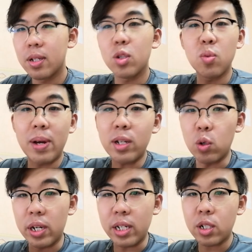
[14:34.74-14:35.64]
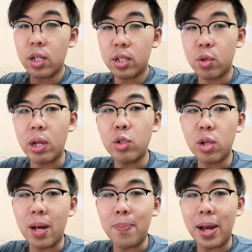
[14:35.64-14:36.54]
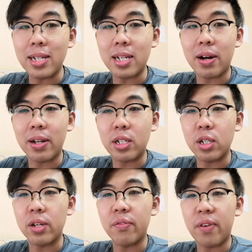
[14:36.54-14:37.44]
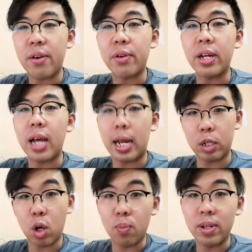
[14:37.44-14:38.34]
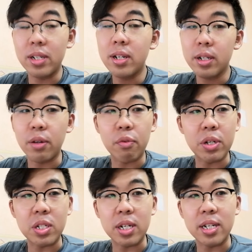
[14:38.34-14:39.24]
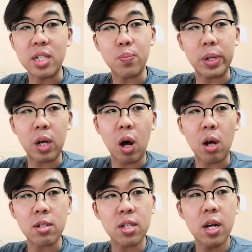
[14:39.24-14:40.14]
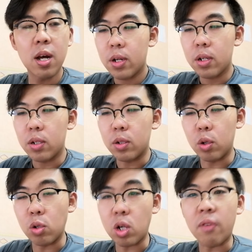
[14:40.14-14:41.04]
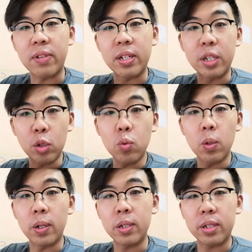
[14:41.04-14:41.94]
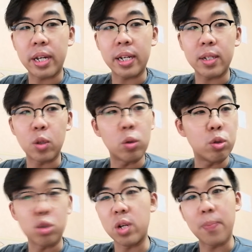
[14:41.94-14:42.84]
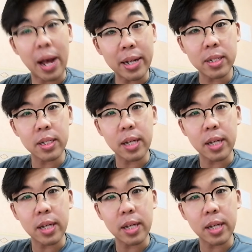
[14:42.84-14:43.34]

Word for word: To my knowledge, tarantula bites are actually very uncommon. The reason is because those of the new world, they don't usually bite.